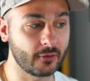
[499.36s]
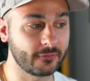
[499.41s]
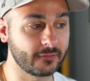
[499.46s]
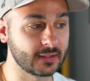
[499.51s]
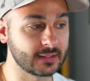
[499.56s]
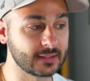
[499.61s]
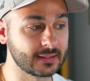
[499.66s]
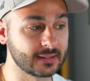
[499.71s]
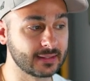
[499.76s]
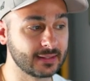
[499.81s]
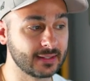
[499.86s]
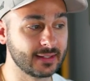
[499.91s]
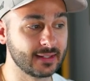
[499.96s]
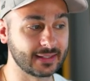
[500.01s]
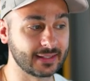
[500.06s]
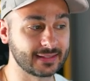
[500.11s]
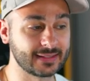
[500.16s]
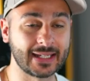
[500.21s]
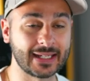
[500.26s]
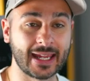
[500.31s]
profits.
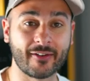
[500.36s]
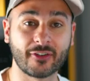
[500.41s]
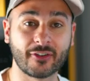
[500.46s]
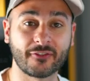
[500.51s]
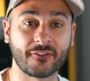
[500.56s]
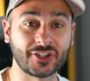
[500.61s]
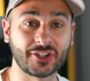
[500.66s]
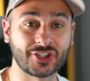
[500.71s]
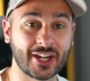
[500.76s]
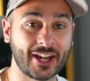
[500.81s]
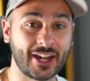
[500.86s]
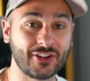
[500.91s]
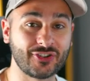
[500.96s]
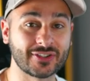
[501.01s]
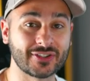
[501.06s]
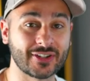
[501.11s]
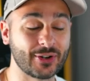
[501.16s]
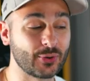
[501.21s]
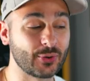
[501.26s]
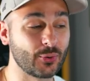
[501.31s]
You can see everything changes